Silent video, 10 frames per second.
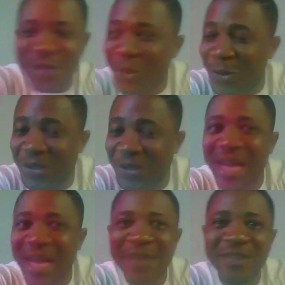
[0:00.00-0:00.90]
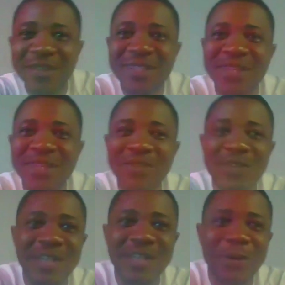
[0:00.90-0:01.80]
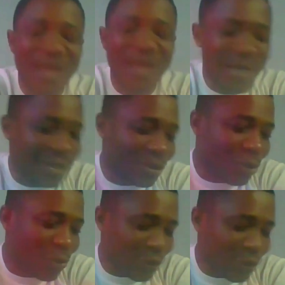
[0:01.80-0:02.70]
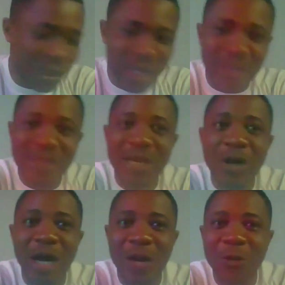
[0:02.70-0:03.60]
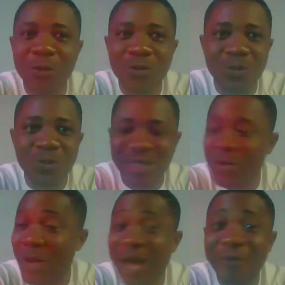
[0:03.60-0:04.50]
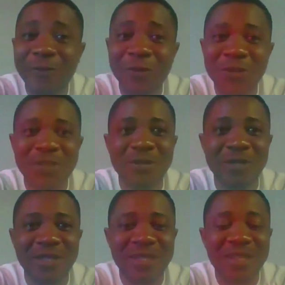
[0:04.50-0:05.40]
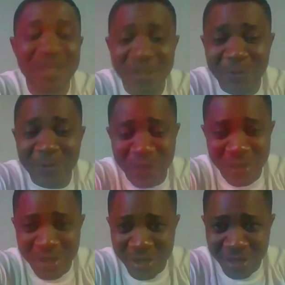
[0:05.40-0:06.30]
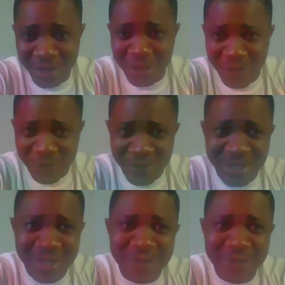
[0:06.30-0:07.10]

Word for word: Those are the series that we learned on question and answer, and I think we have four series of it.